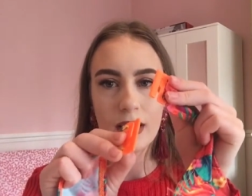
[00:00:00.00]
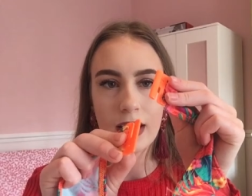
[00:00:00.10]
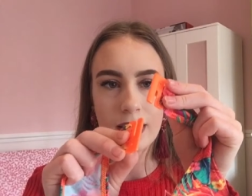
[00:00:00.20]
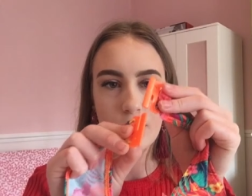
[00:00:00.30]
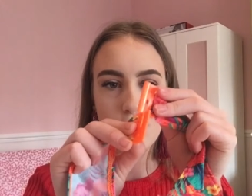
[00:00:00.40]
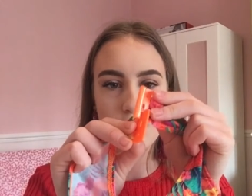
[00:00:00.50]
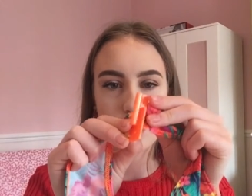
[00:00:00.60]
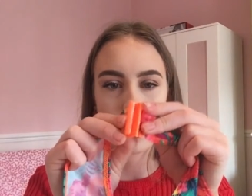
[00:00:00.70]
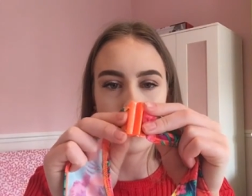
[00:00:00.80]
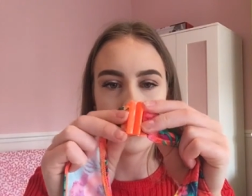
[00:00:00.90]
like that which is
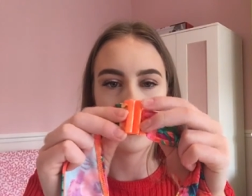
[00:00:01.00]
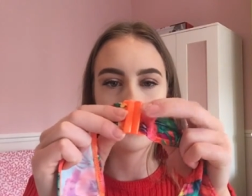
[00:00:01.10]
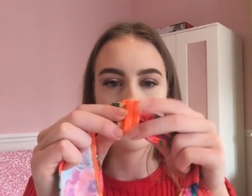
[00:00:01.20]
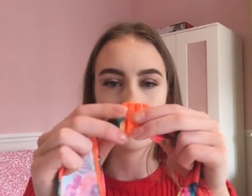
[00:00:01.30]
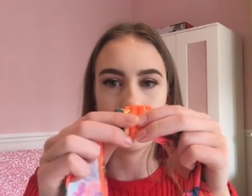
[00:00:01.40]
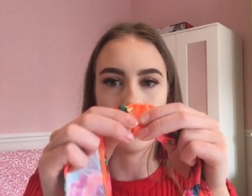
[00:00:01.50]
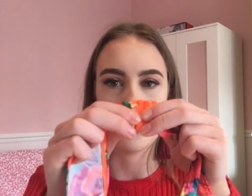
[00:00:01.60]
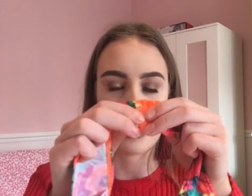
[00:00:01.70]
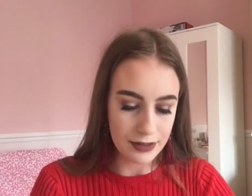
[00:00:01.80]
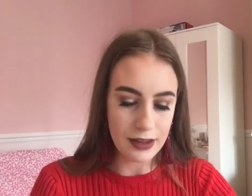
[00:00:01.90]
quite cool so
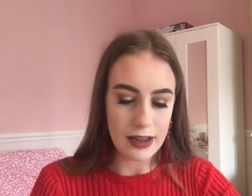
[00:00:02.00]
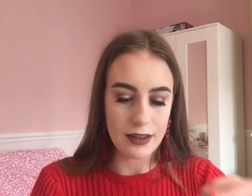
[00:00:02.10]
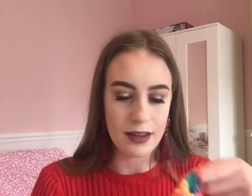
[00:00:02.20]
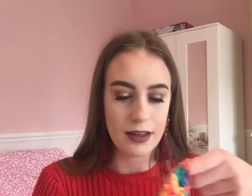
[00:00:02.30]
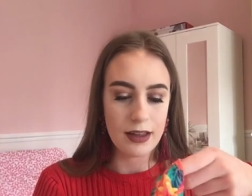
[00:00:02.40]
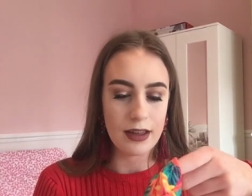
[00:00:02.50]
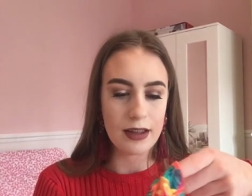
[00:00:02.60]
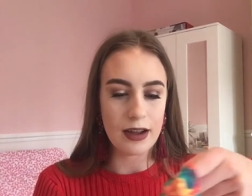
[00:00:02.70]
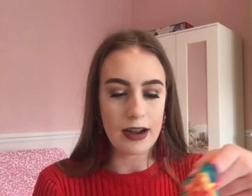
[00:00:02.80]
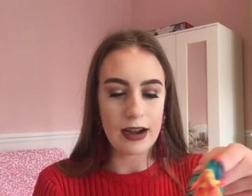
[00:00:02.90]
yeah and then
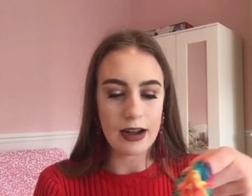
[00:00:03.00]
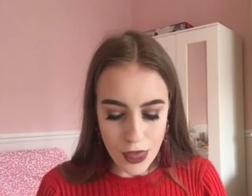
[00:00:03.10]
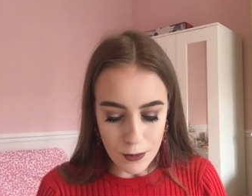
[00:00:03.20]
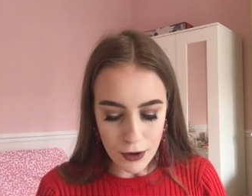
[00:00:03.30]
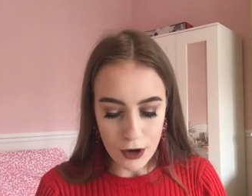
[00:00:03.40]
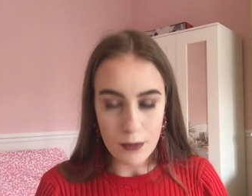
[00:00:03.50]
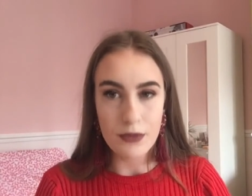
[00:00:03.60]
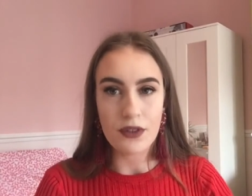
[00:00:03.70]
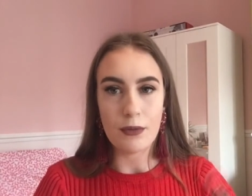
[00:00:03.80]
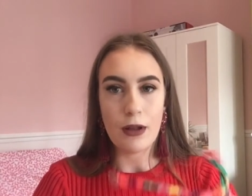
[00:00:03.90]
here are the
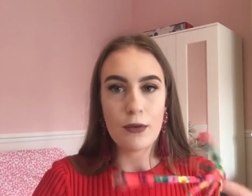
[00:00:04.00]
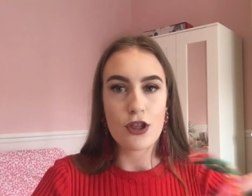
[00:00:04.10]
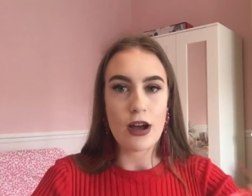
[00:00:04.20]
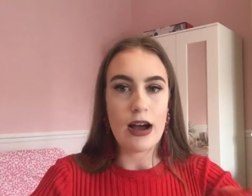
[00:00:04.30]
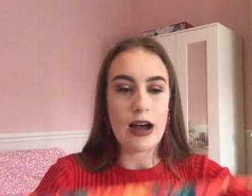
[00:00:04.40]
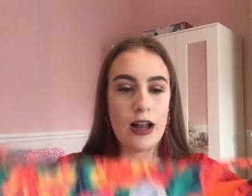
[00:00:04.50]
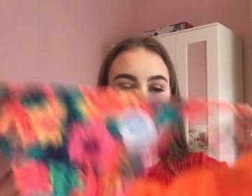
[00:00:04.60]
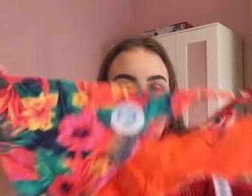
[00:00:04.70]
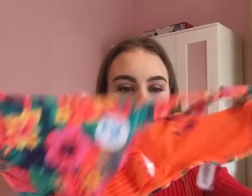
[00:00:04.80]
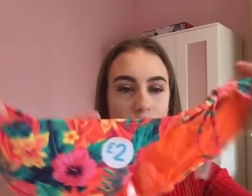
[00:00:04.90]
bottoms as well which are
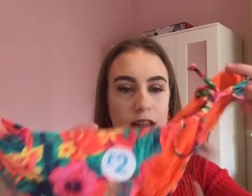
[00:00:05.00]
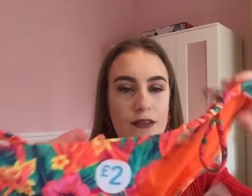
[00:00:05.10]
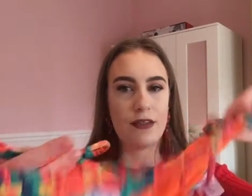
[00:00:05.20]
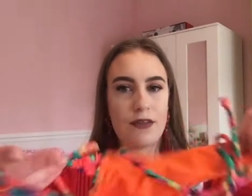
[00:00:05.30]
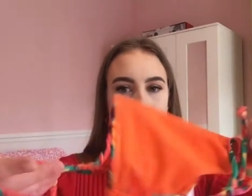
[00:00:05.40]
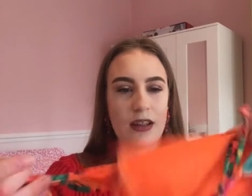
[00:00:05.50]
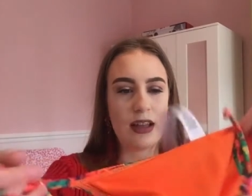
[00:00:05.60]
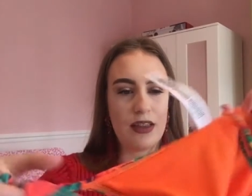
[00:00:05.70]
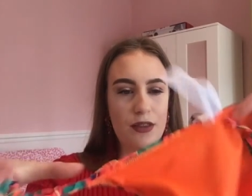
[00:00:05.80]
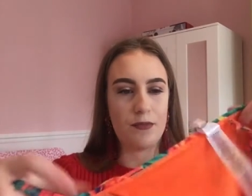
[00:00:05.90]
lovely if, if I can
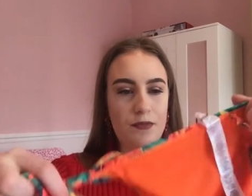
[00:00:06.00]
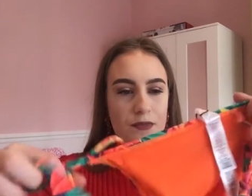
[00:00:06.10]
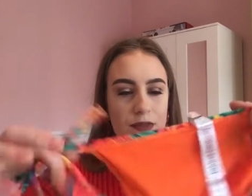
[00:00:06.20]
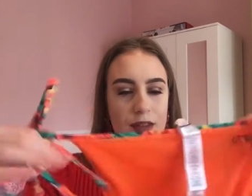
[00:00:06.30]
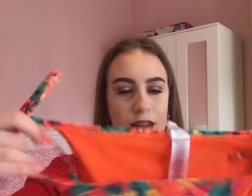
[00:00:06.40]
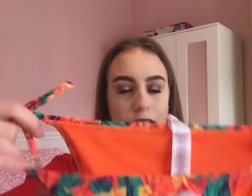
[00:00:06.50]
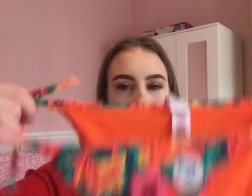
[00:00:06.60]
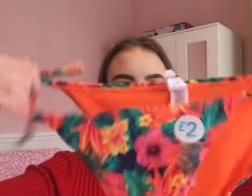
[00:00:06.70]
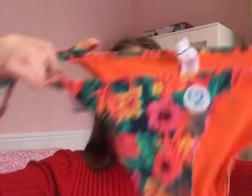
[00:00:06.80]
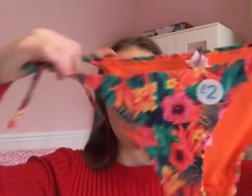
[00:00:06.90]
get them yeah
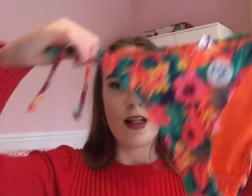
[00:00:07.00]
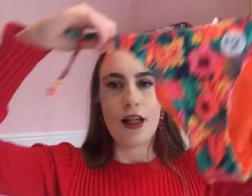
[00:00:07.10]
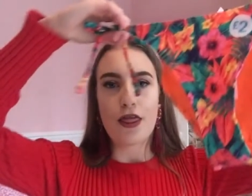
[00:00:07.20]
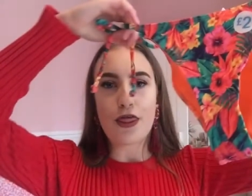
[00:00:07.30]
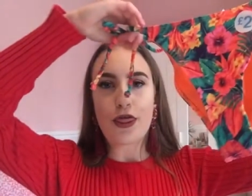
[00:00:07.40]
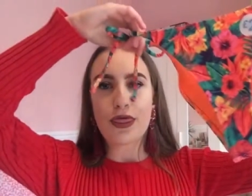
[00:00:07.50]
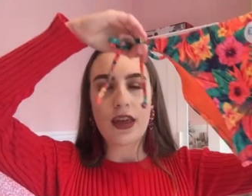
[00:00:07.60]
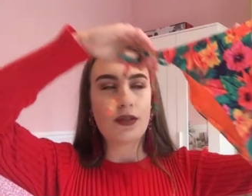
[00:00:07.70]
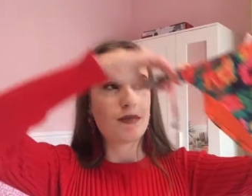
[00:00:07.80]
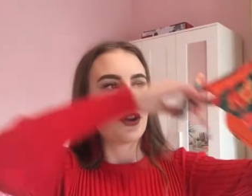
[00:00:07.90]
and
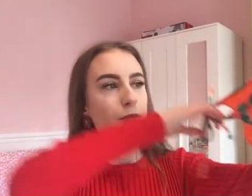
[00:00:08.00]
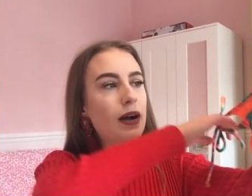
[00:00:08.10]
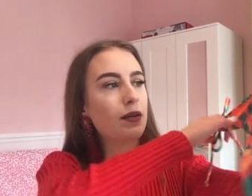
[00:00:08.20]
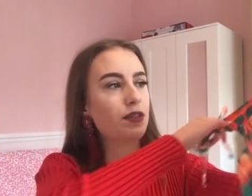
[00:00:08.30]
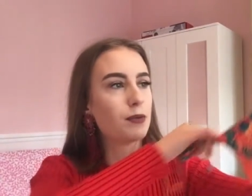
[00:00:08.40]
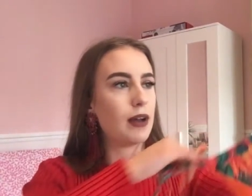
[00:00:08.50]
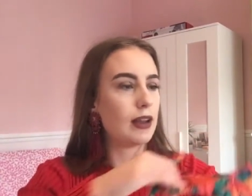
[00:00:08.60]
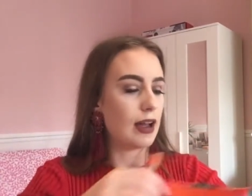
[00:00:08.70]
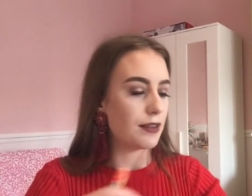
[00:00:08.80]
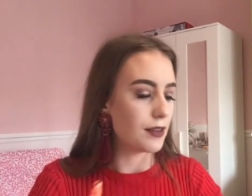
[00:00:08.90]
these were two pounds as
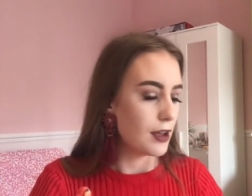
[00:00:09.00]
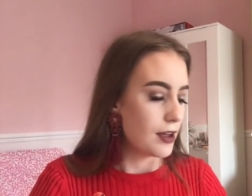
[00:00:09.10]
well and